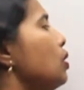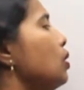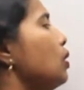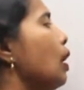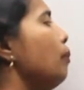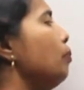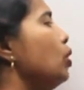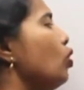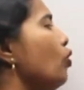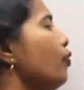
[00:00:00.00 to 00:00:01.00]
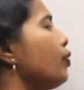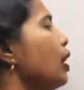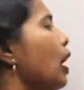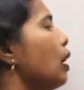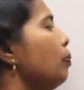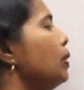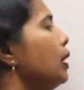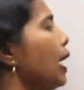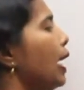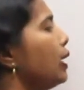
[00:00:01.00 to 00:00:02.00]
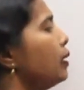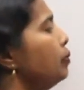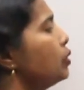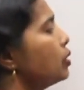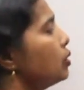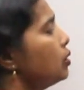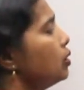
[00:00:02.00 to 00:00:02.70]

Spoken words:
number of carbon atoms